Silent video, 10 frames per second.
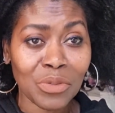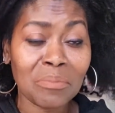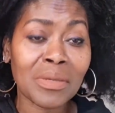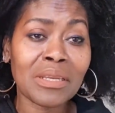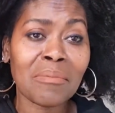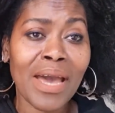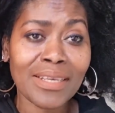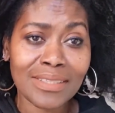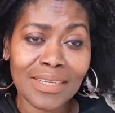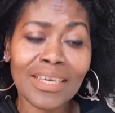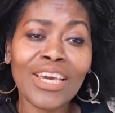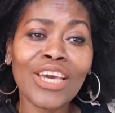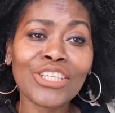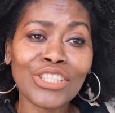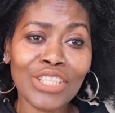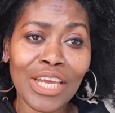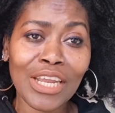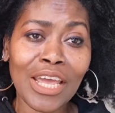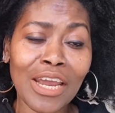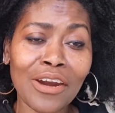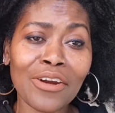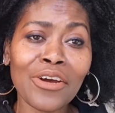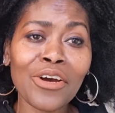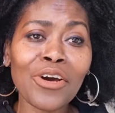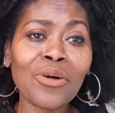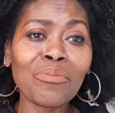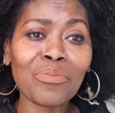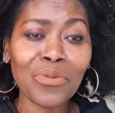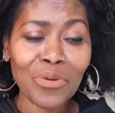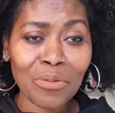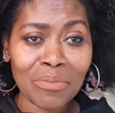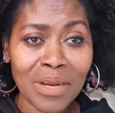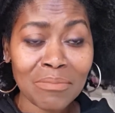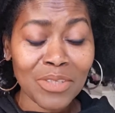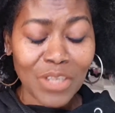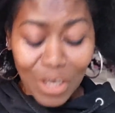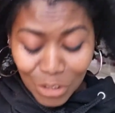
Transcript: We minimize the shed hair problems.